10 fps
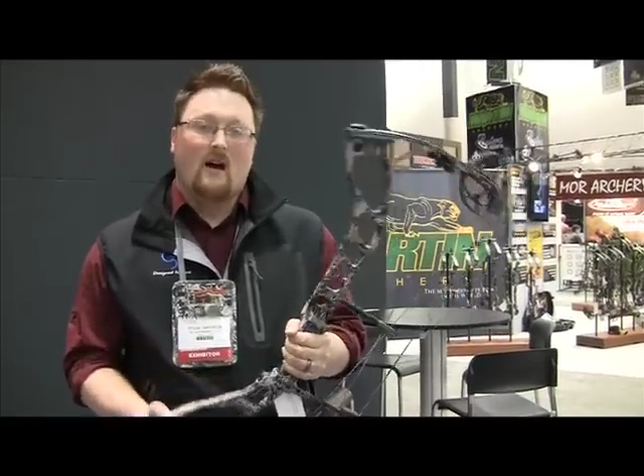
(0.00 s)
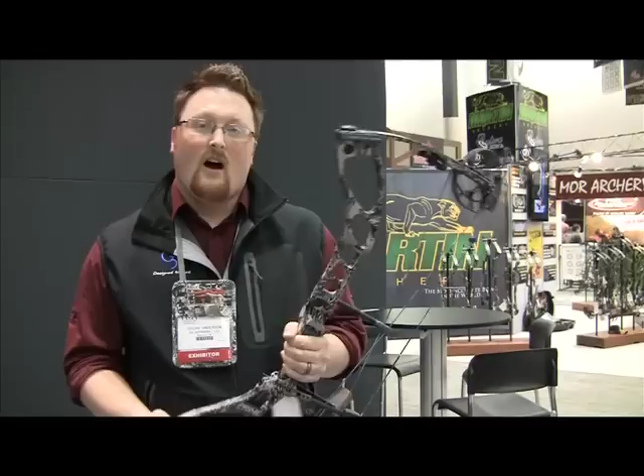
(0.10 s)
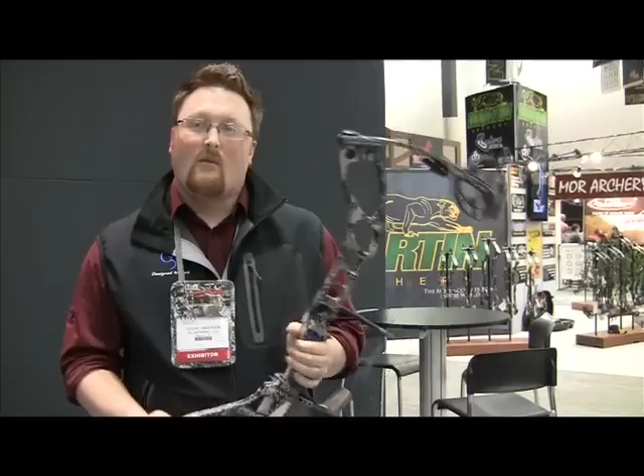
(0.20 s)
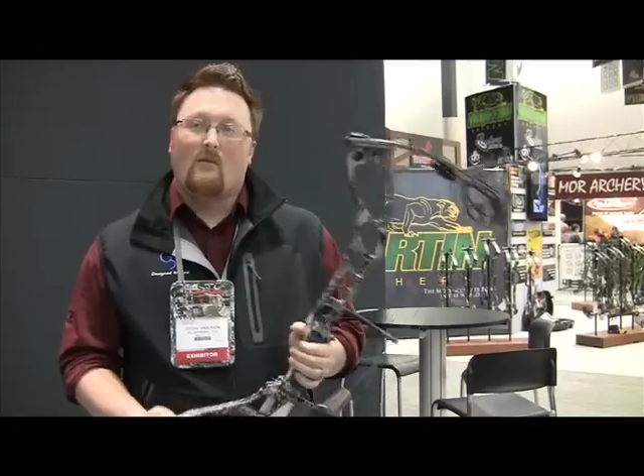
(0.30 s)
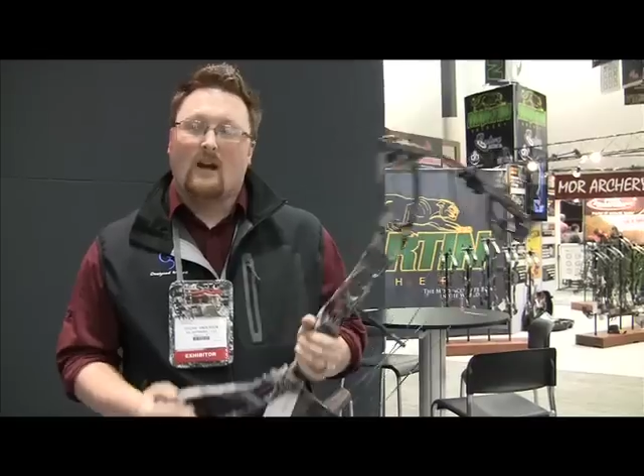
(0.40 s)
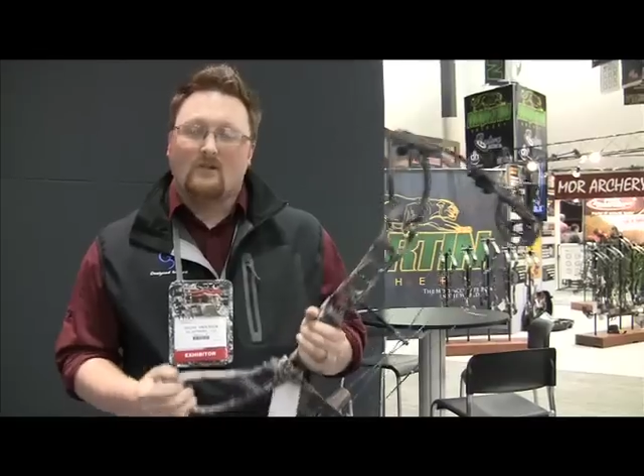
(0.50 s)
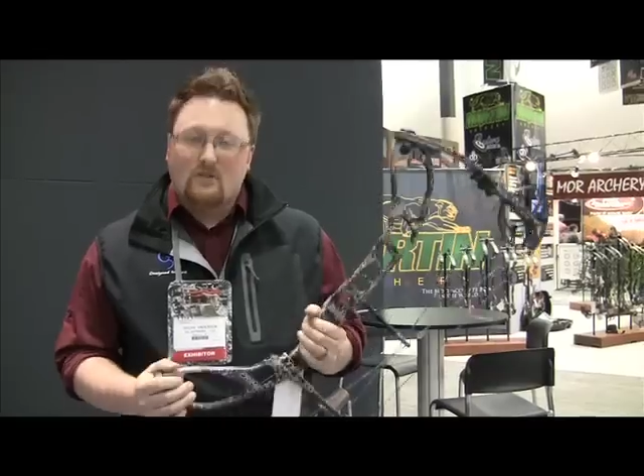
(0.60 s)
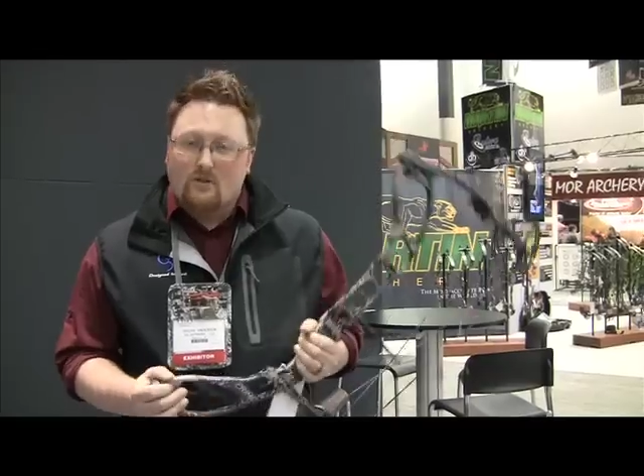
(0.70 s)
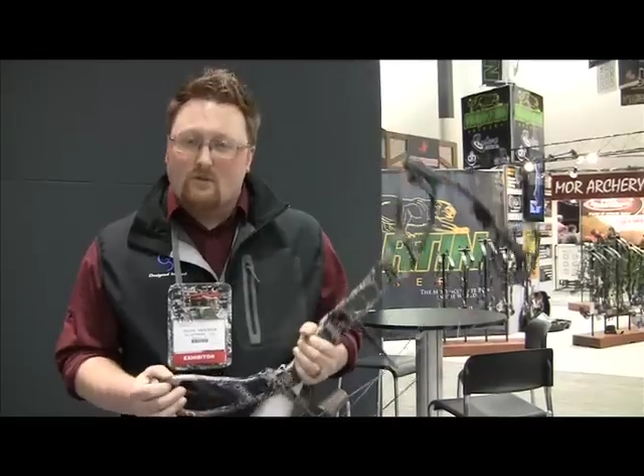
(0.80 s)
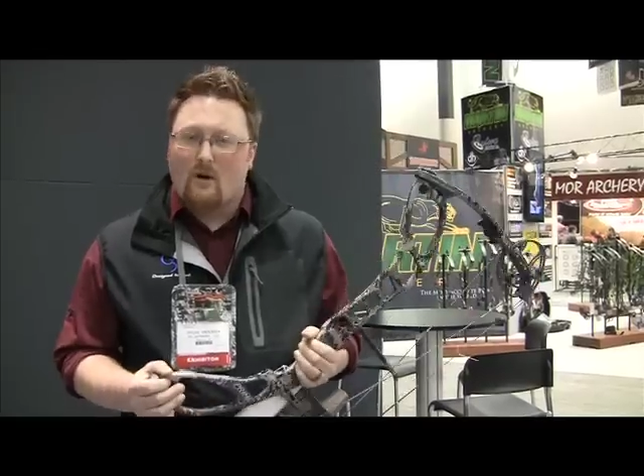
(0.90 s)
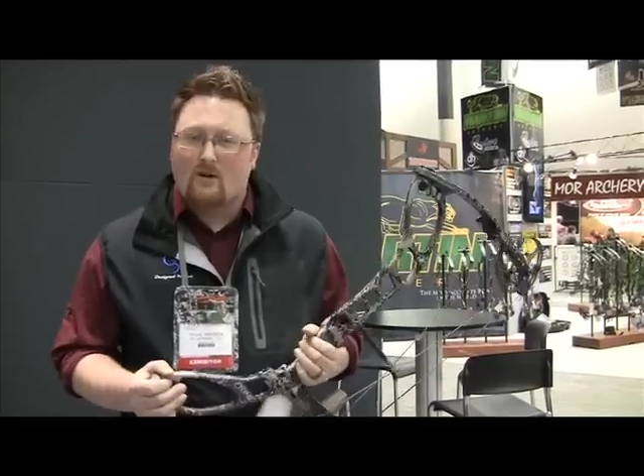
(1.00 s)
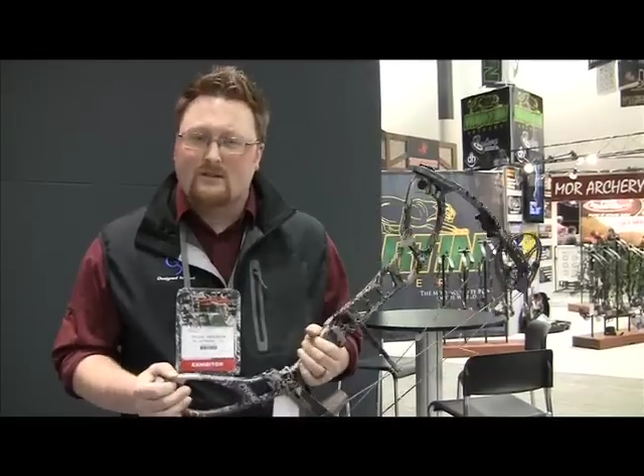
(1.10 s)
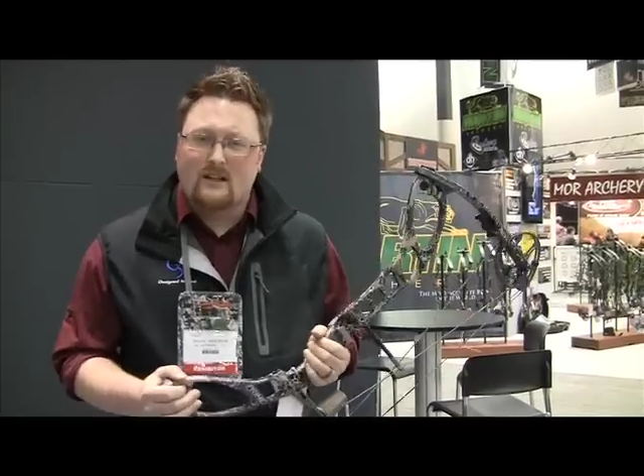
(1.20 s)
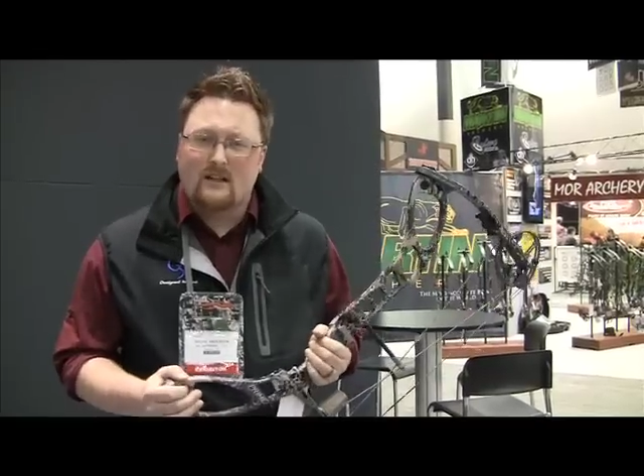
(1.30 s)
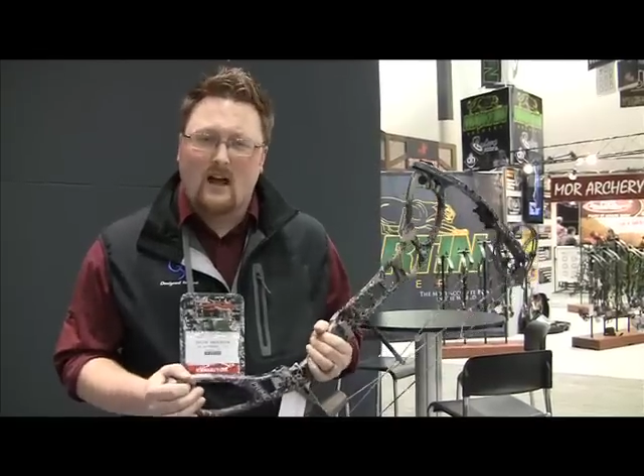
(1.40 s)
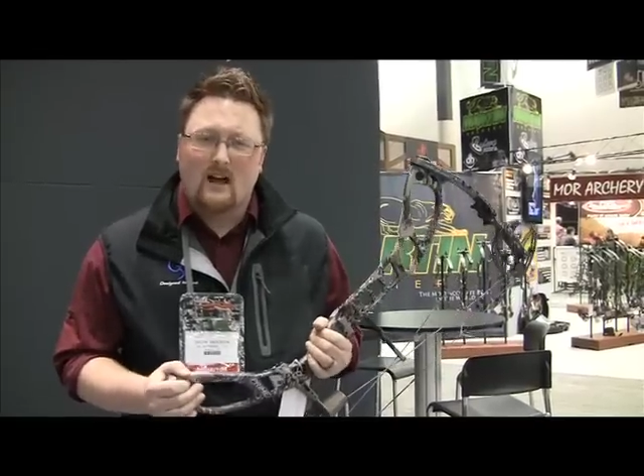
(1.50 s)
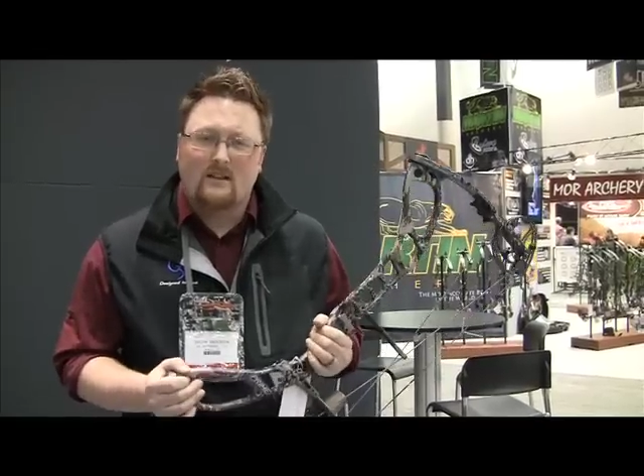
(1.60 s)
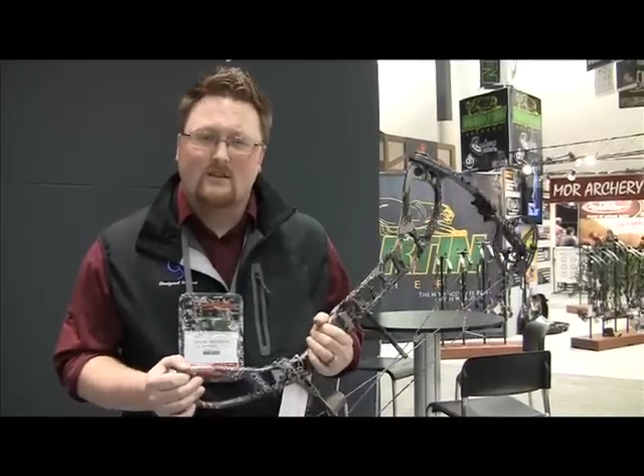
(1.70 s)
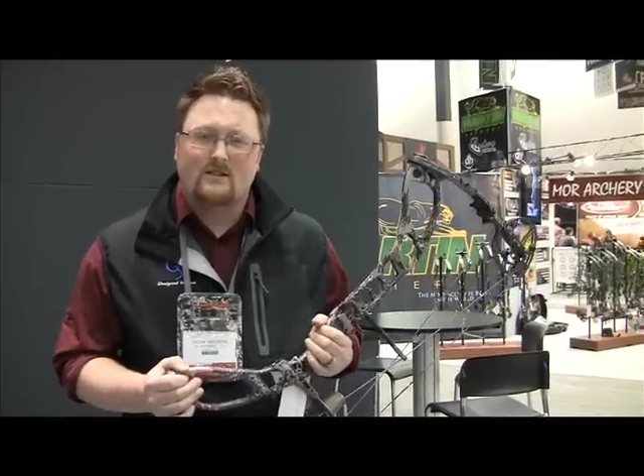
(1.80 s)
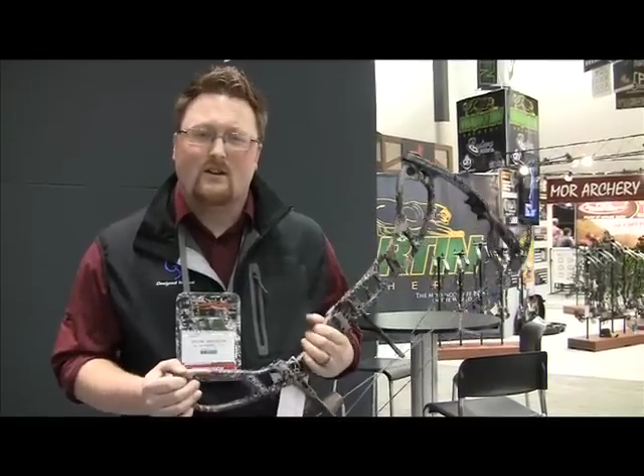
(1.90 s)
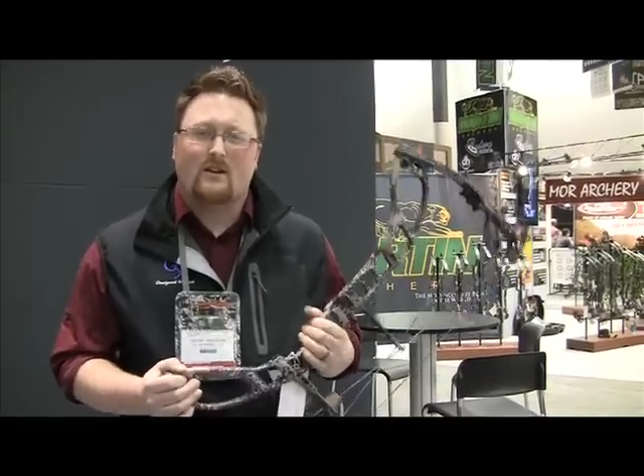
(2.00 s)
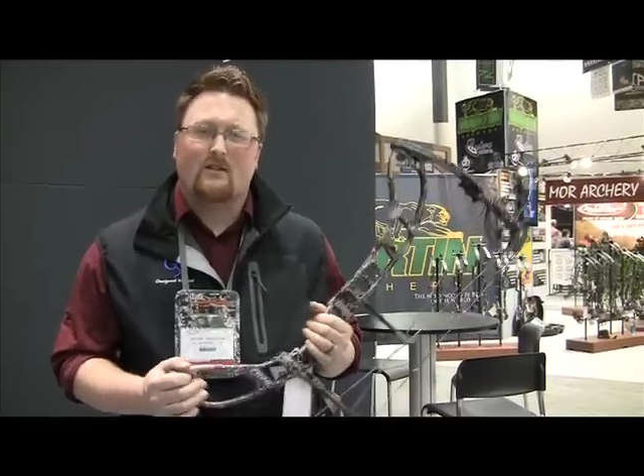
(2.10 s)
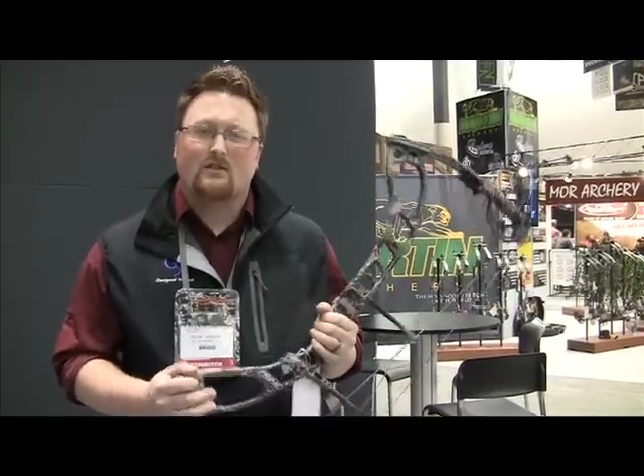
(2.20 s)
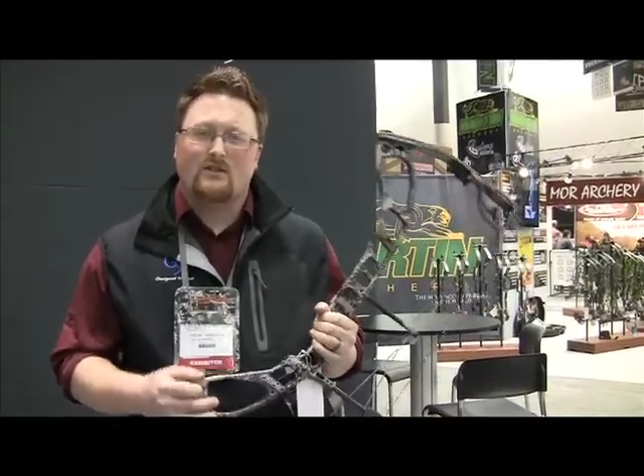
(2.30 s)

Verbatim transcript: Uh, we got two new bows in the line this year.